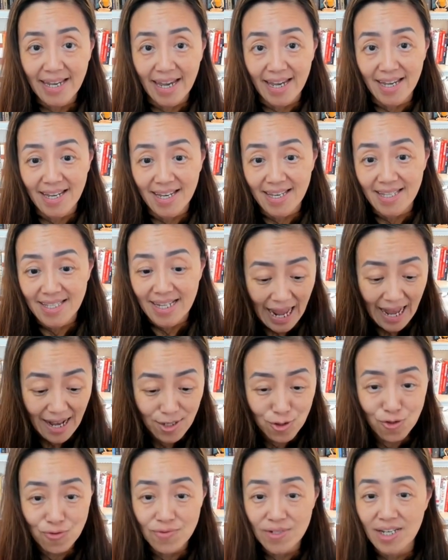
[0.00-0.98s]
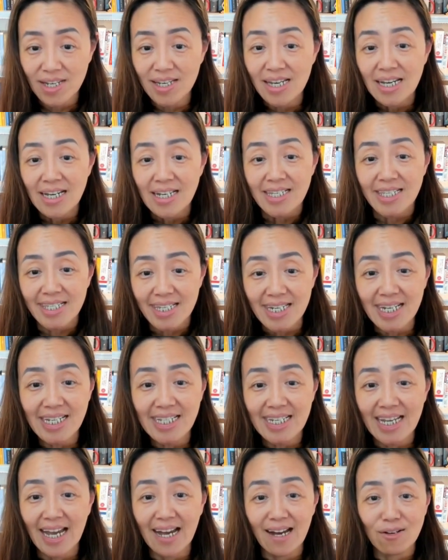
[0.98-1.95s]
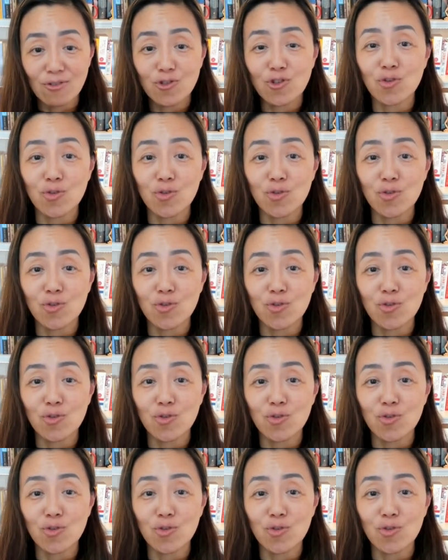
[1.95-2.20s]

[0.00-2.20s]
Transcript: and actually sitting down